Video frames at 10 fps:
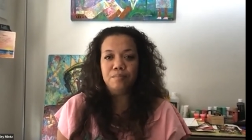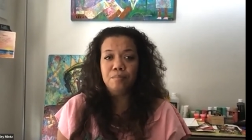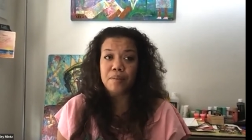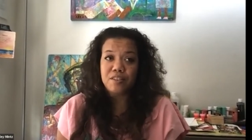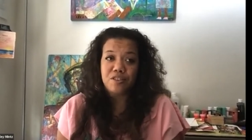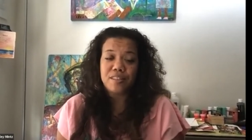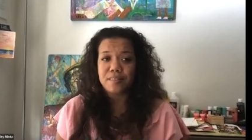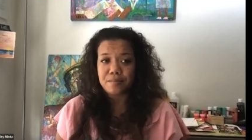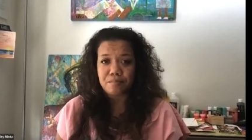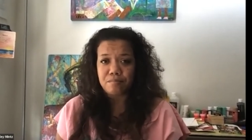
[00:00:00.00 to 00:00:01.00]
But it's just
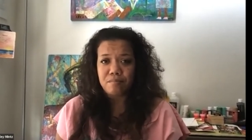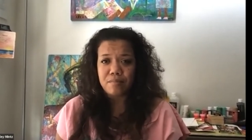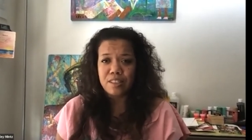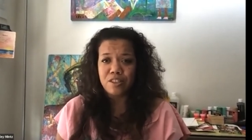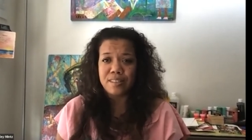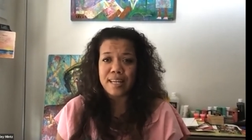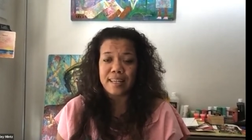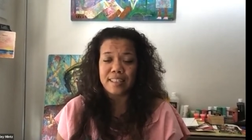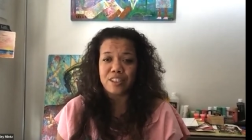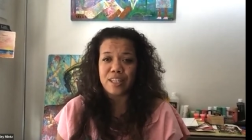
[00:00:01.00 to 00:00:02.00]

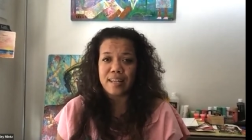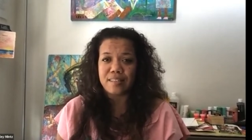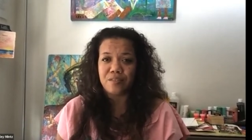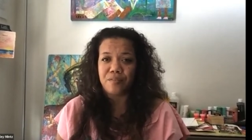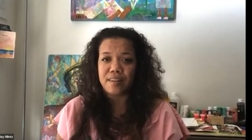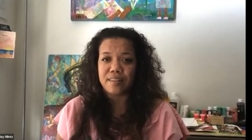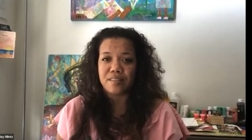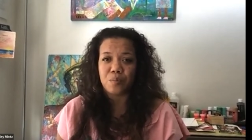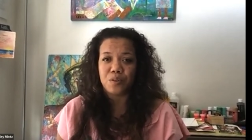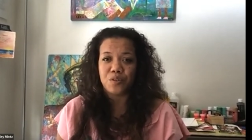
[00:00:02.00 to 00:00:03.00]
taking a chance and finding
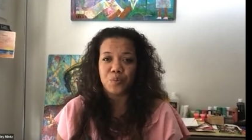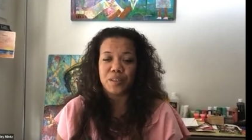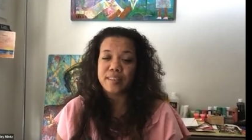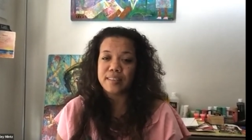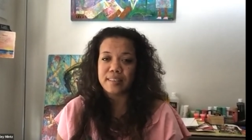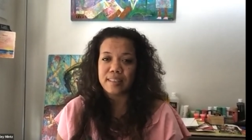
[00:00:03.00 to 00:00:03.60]
someone who's willing to